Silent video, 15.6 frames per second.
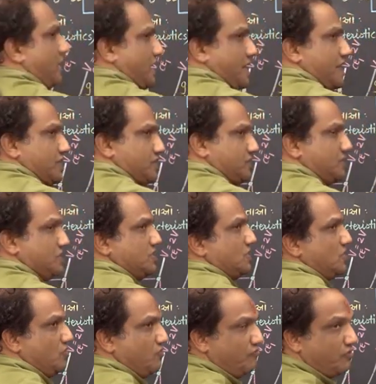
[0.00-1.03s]
Correct?
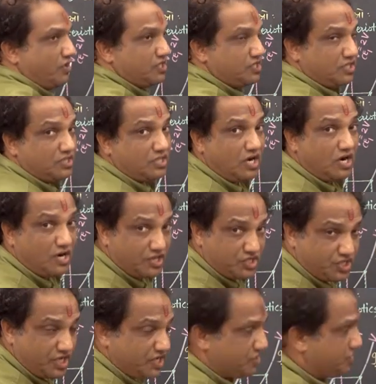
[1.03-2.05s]
What is the
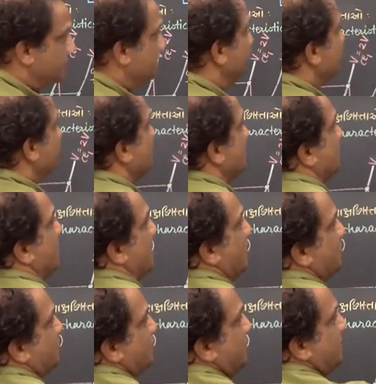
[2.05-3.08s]
third change?
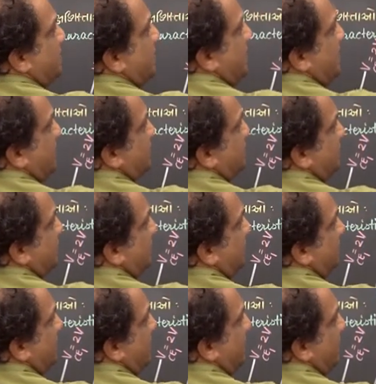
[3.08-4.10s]
Third change is
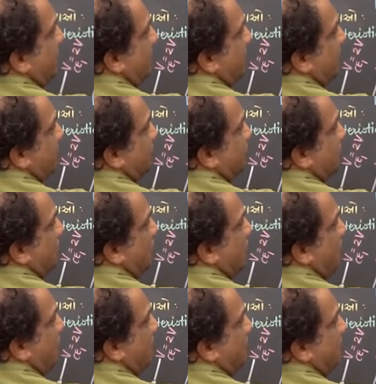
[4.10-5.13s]
the
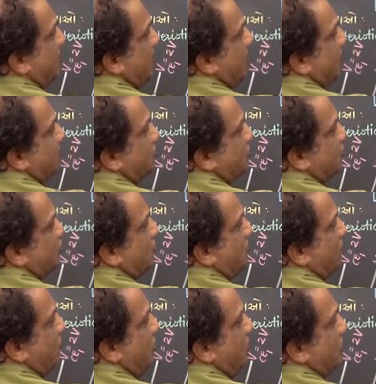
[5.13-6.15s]
reversal of directions
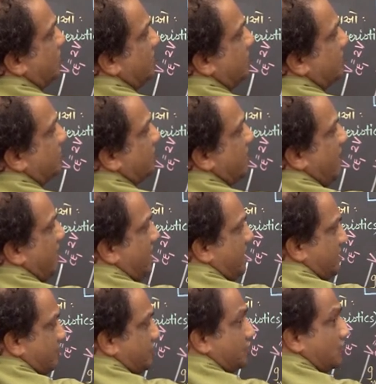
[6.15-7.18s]
of all these
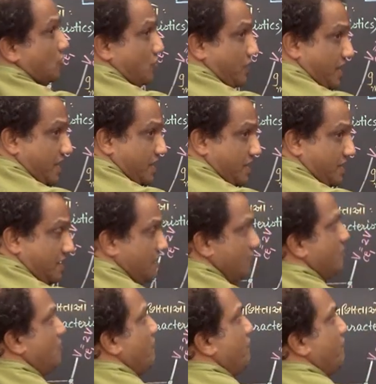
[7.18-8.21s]
currents. Okay?
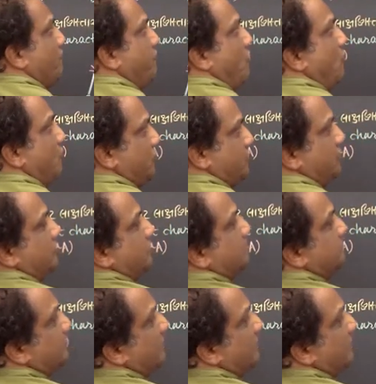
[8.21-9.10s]
Fourth,